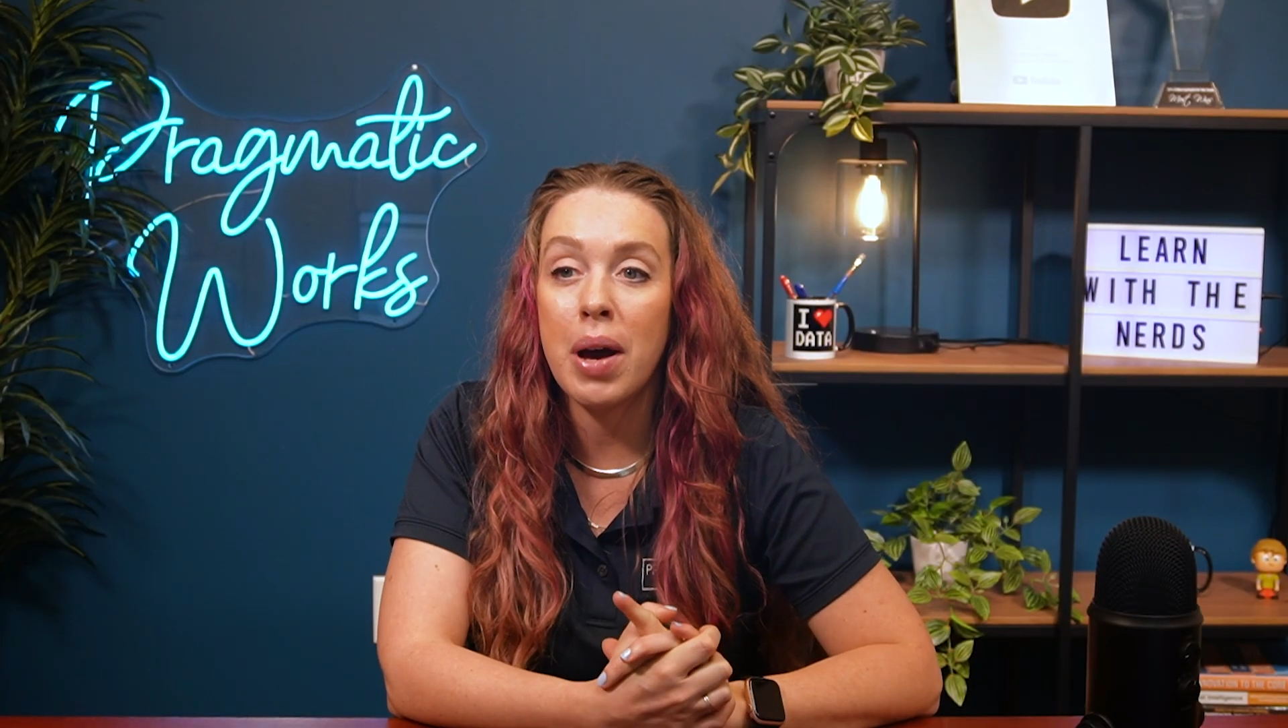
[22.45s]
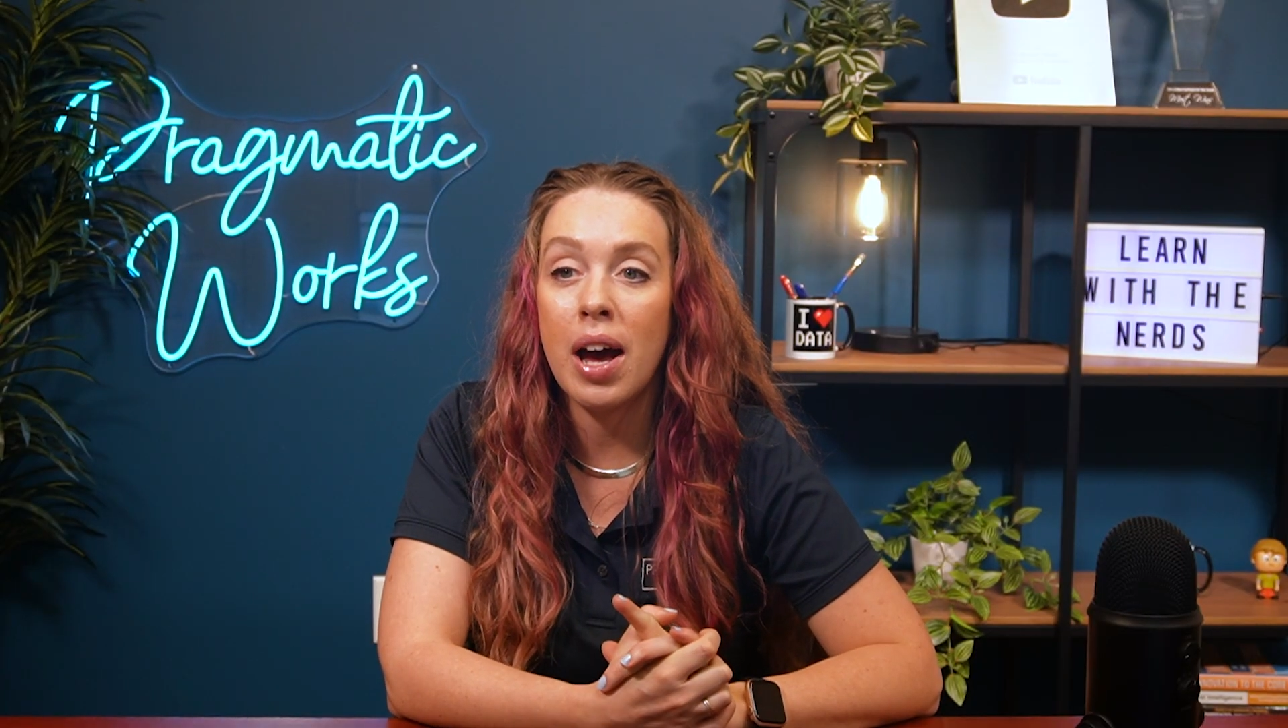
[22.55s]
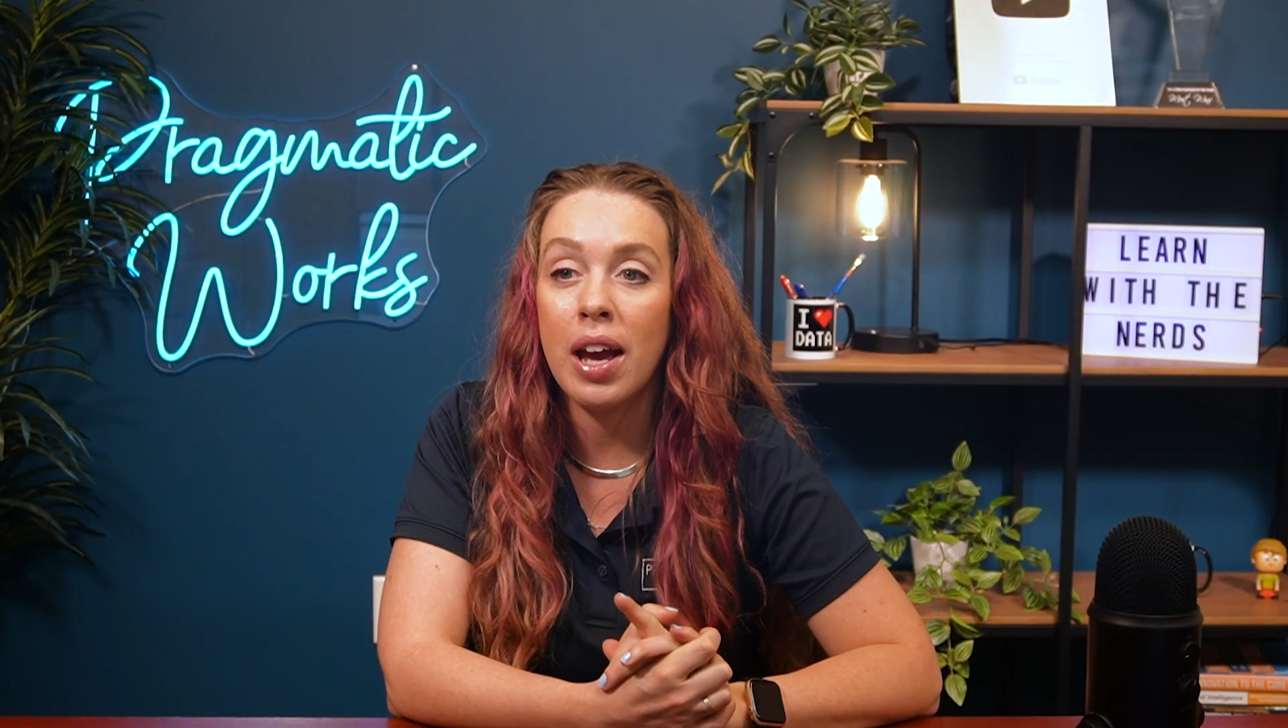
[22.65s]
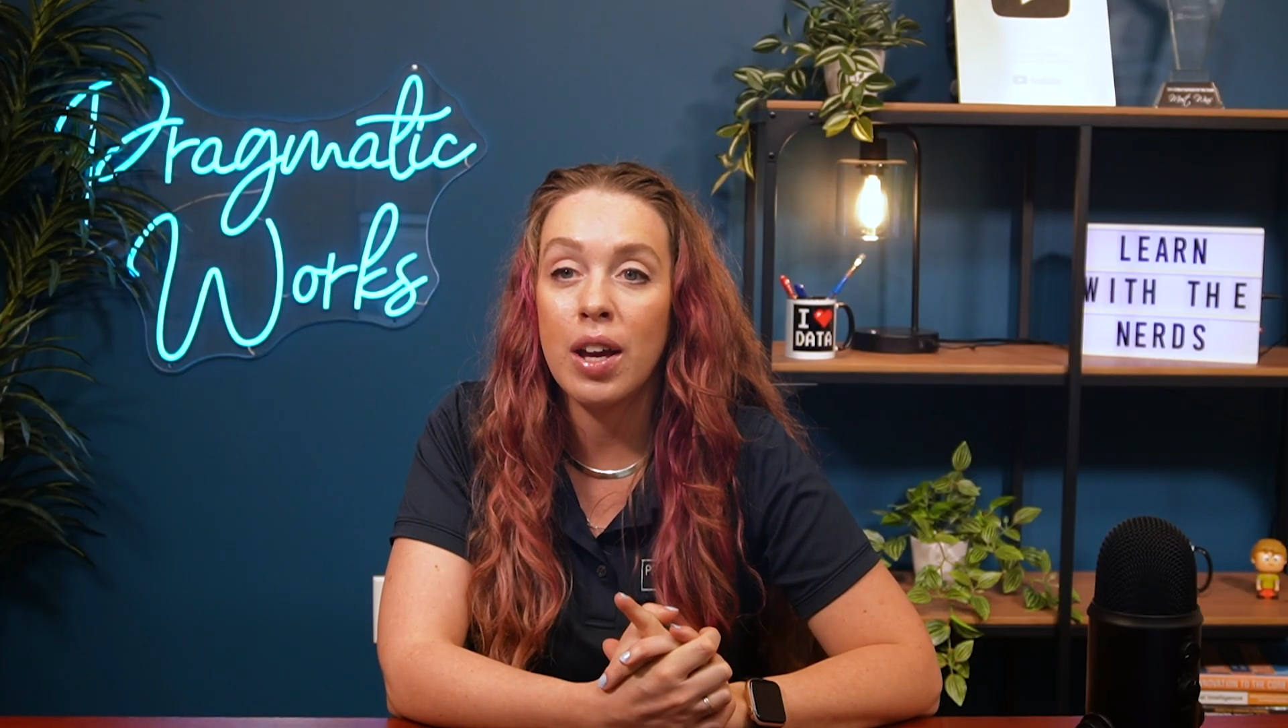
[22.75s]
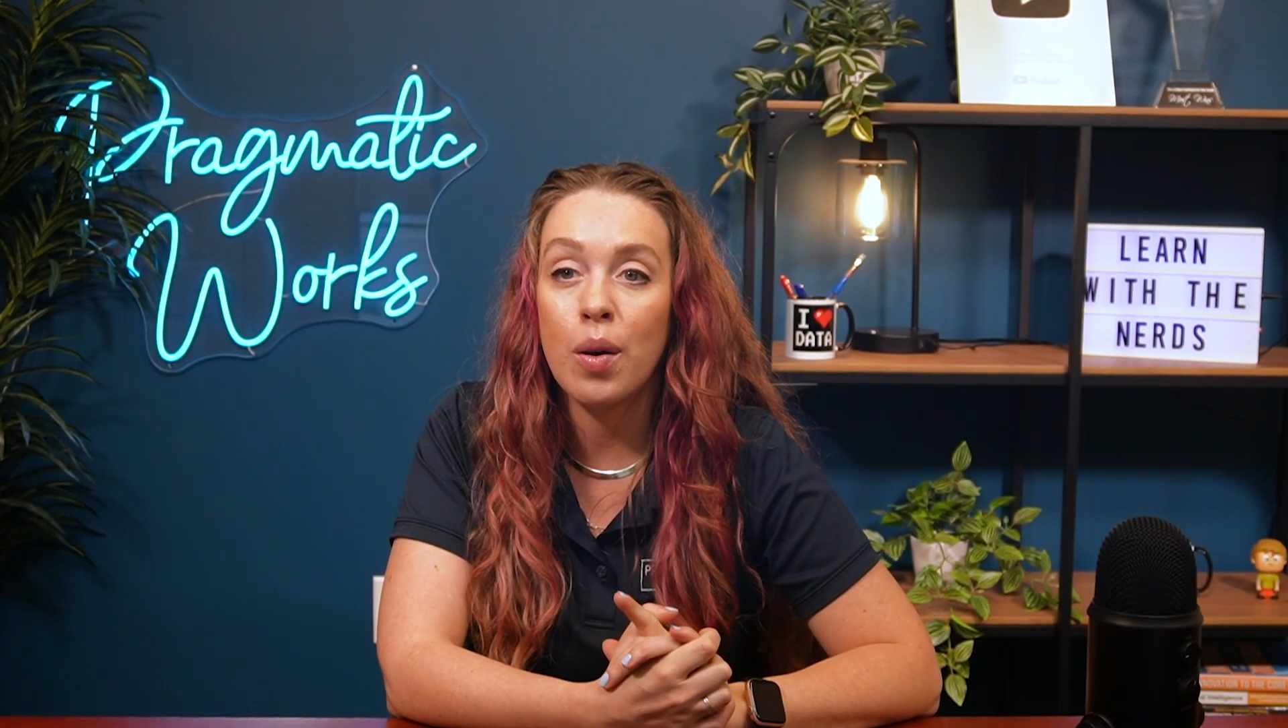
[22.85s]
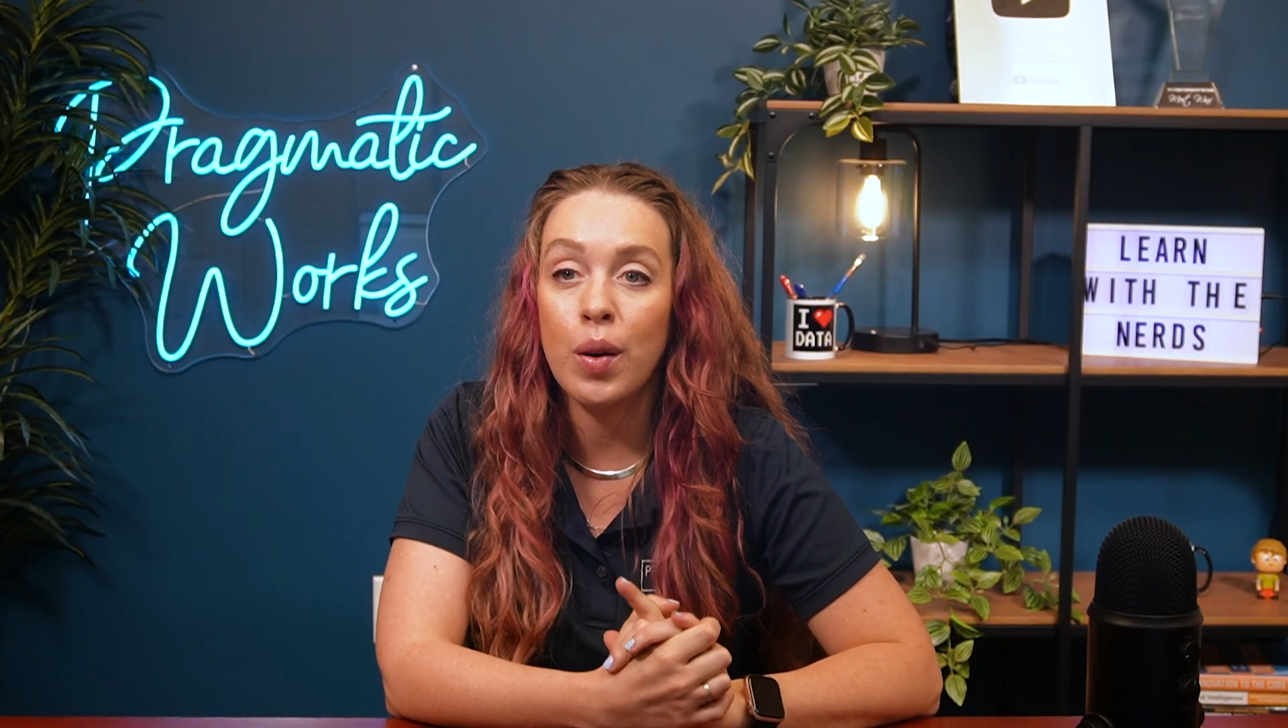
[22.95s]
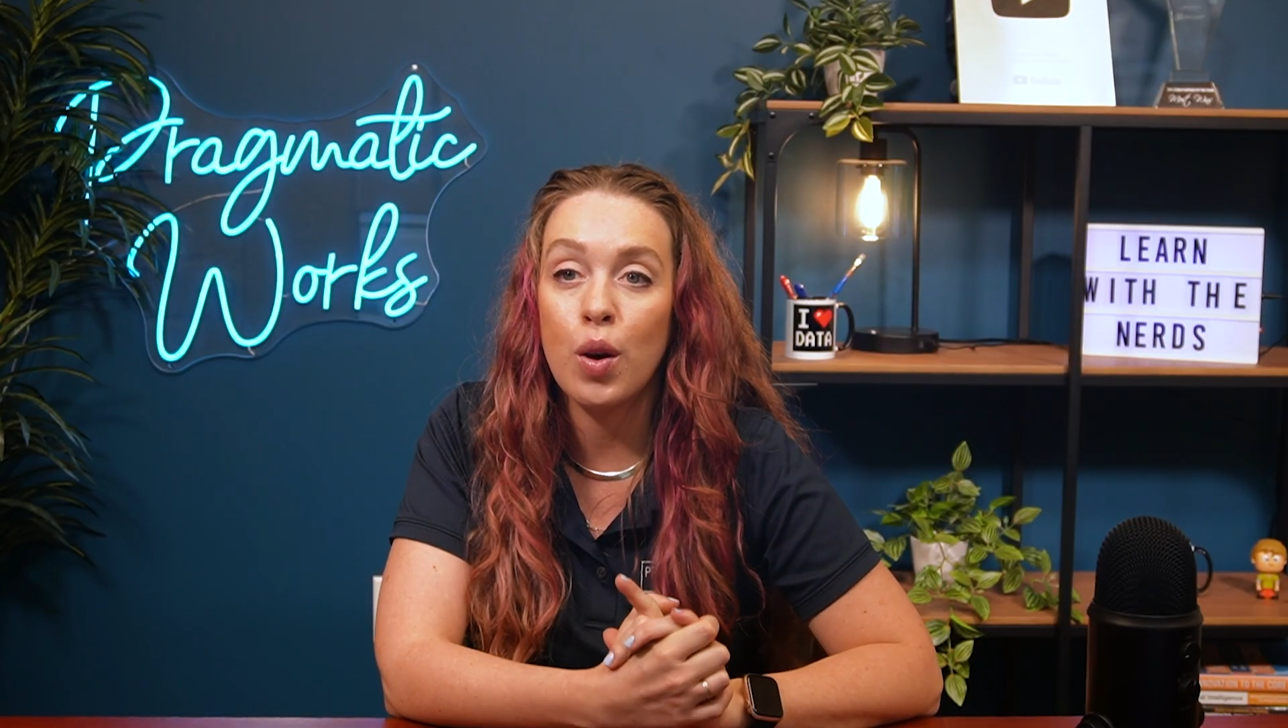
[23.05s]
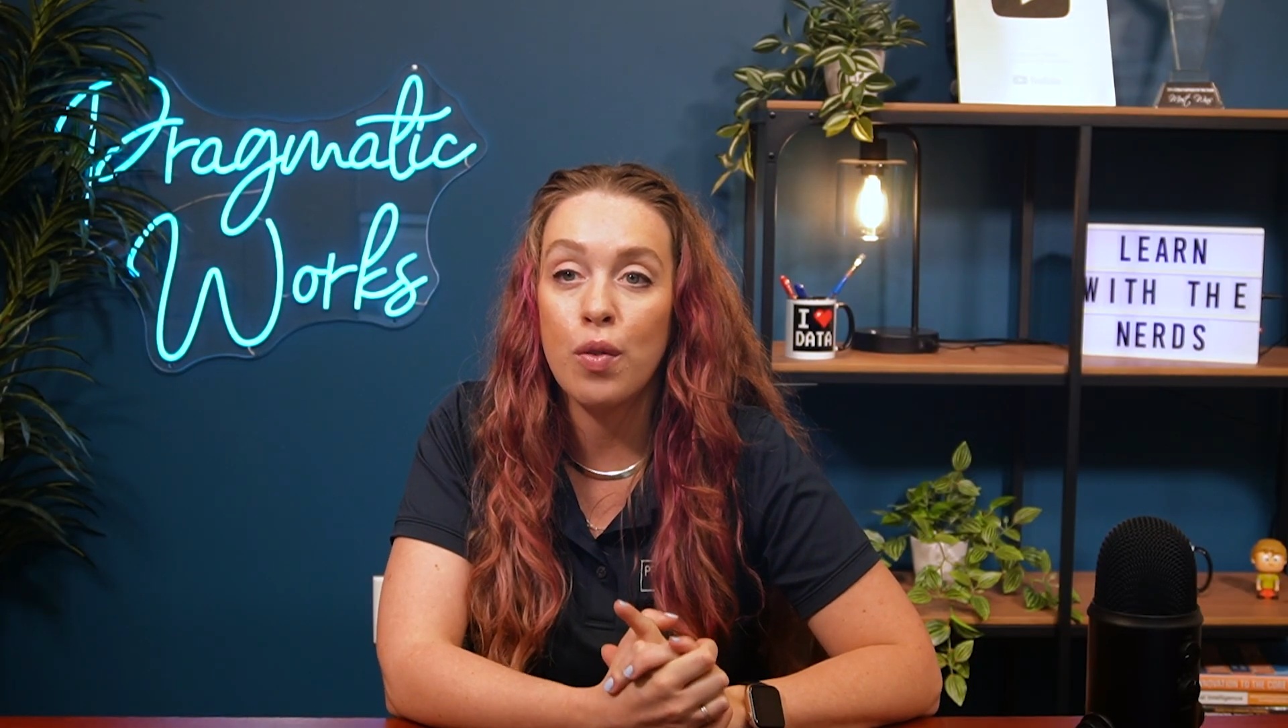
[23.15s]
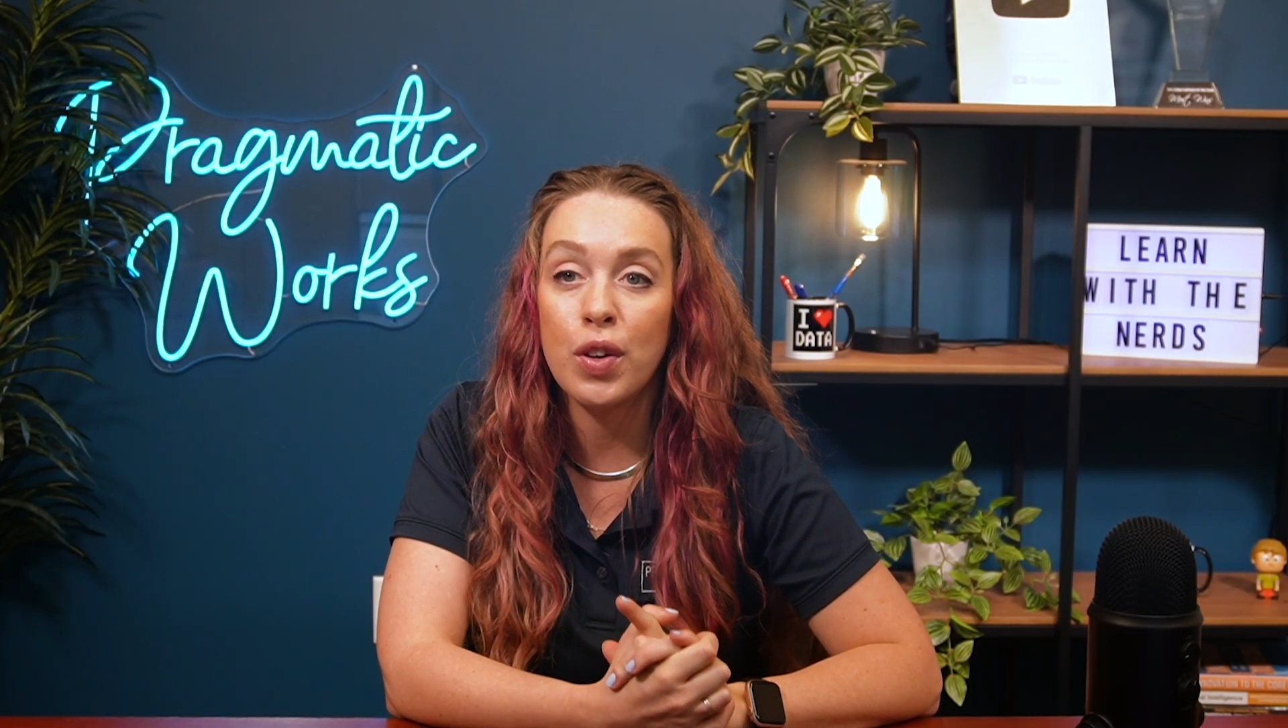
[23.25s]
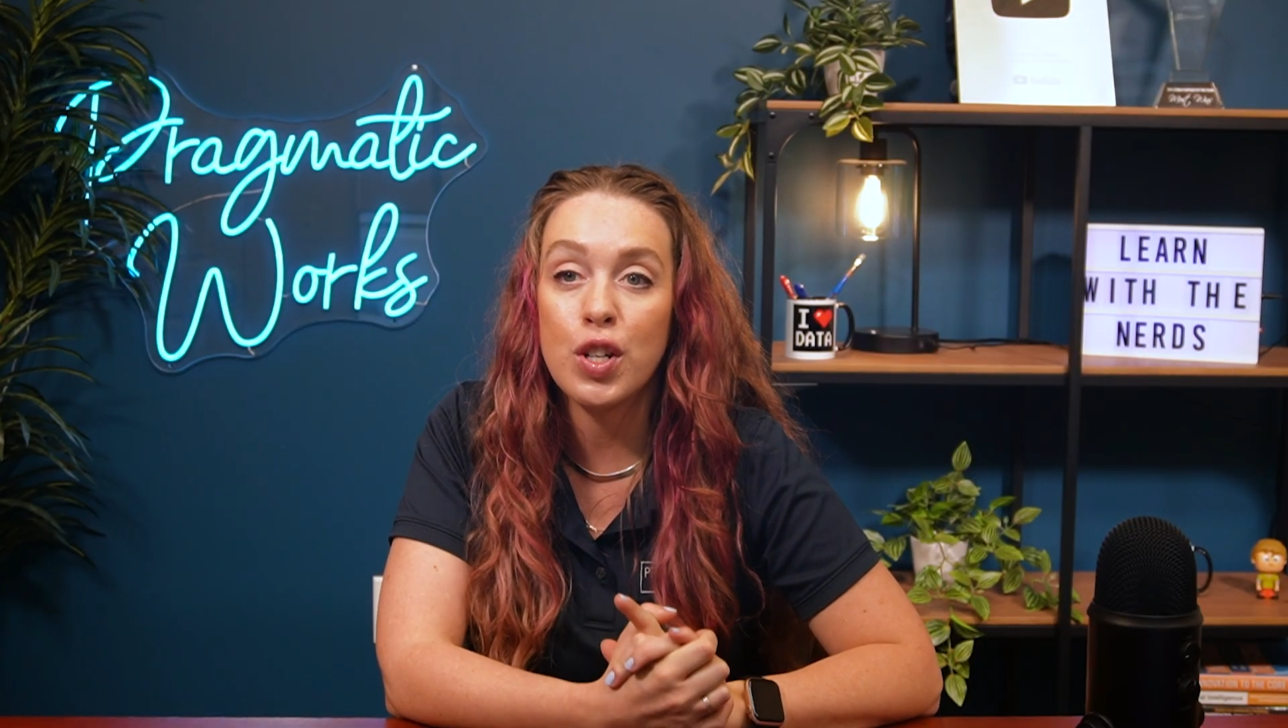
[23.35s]
by going
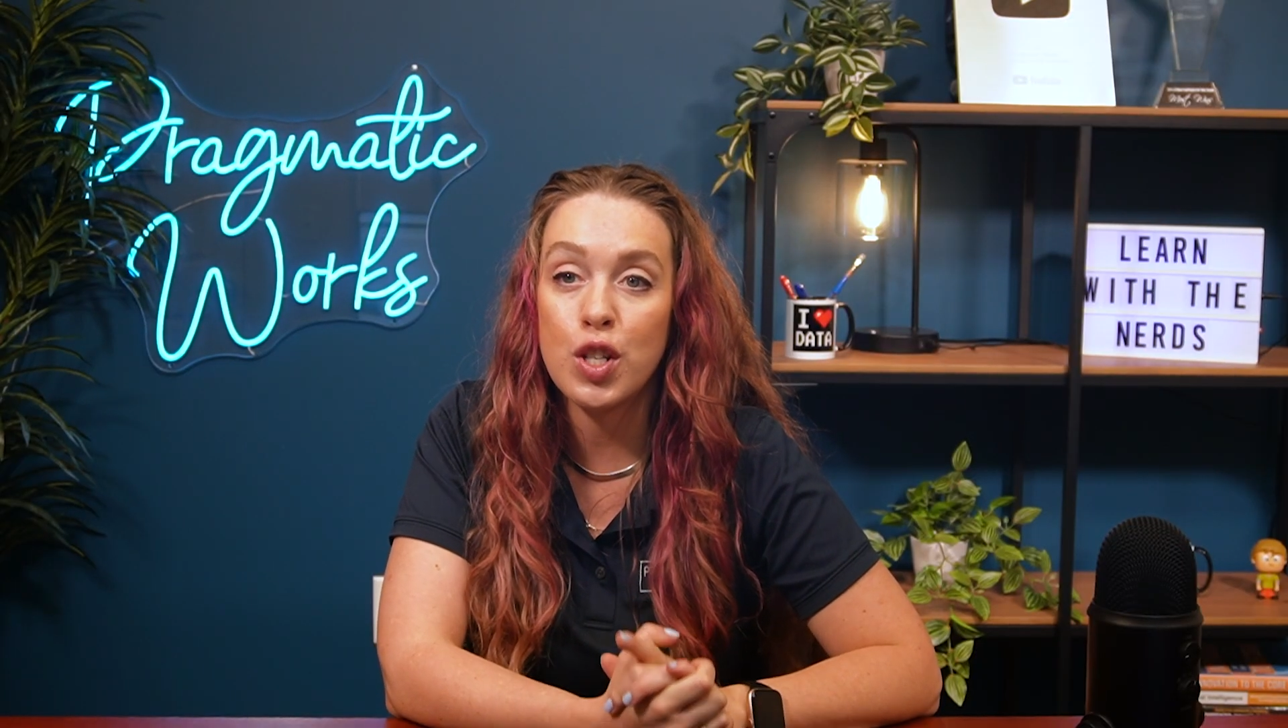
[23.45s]
over